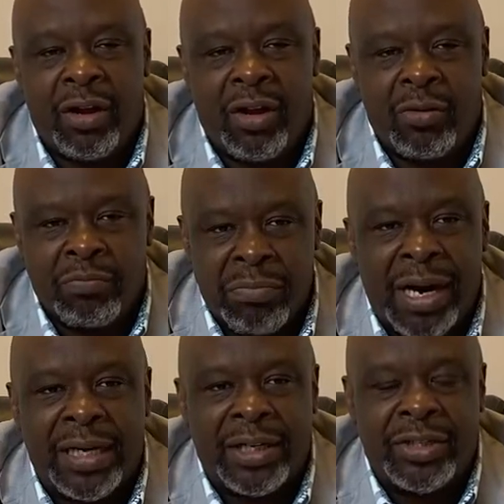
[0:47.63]

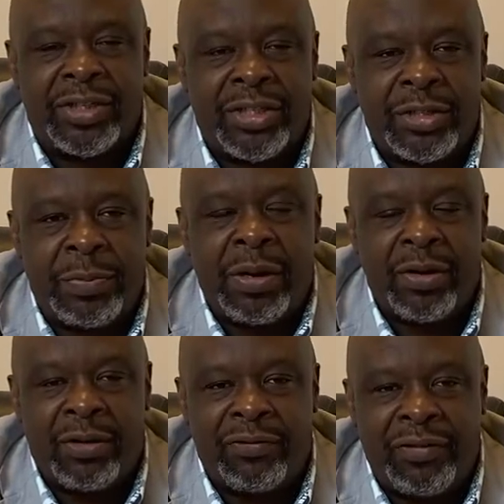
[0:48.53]
humongous spirit
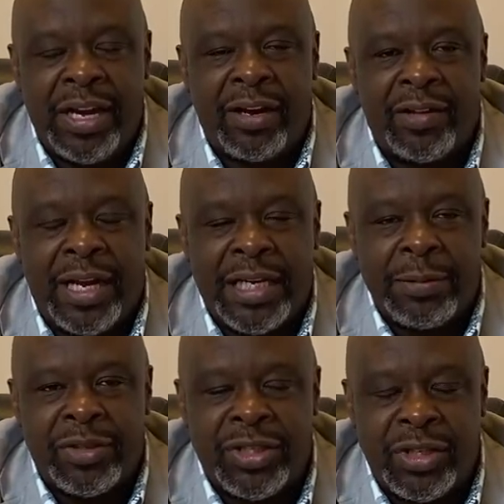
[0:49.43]
of fear that
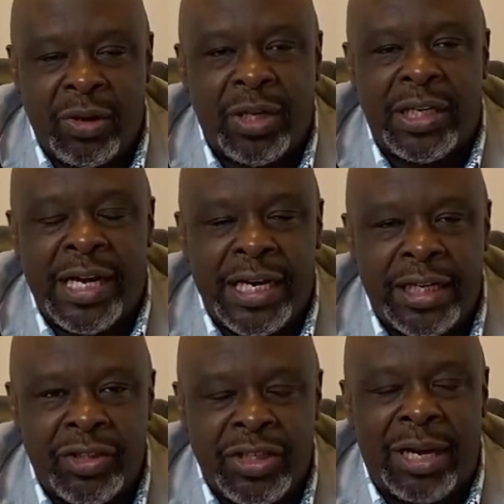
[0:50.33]
keeps circulating
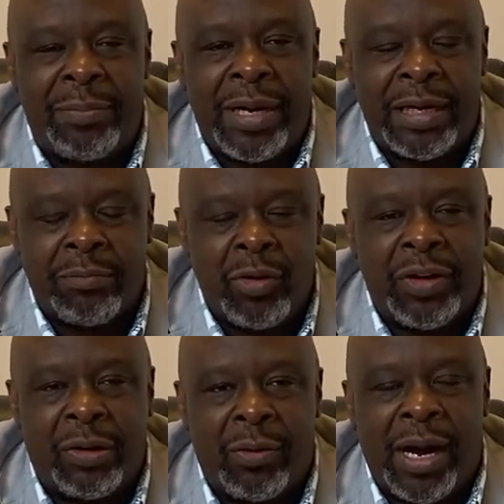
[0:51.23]
and jumping and moving
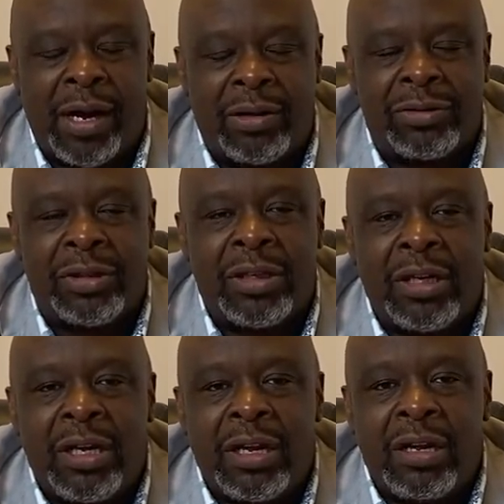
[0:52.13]
around.
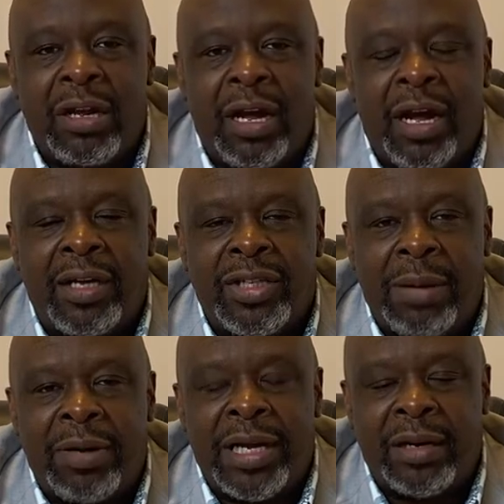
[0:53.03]
Uh, so I'm
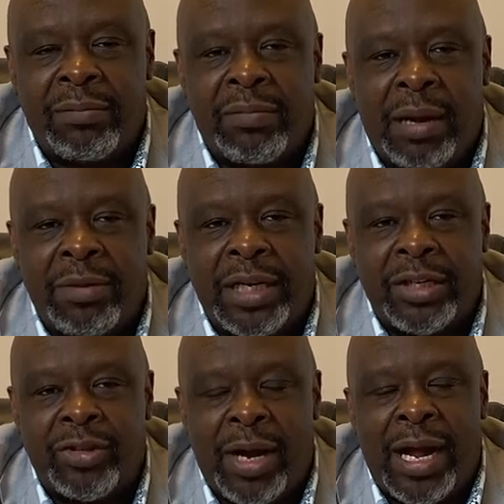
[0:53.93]
gonna I'm gonna
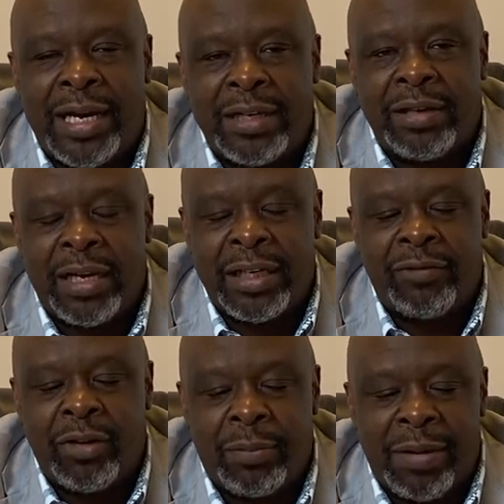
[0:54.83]
try and, and give
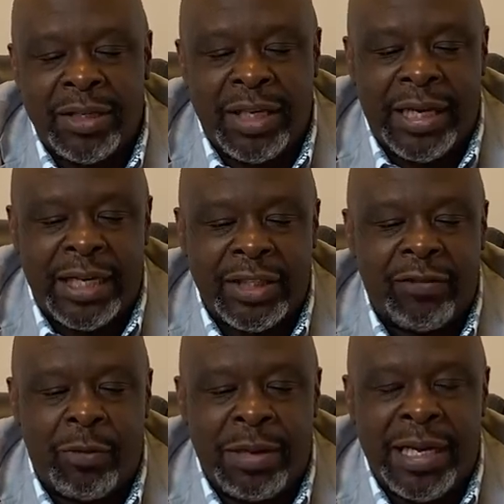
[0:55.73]
you the best that God's
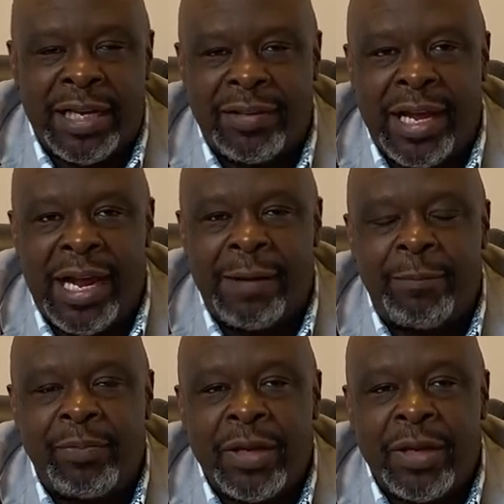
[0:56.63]
given me in that.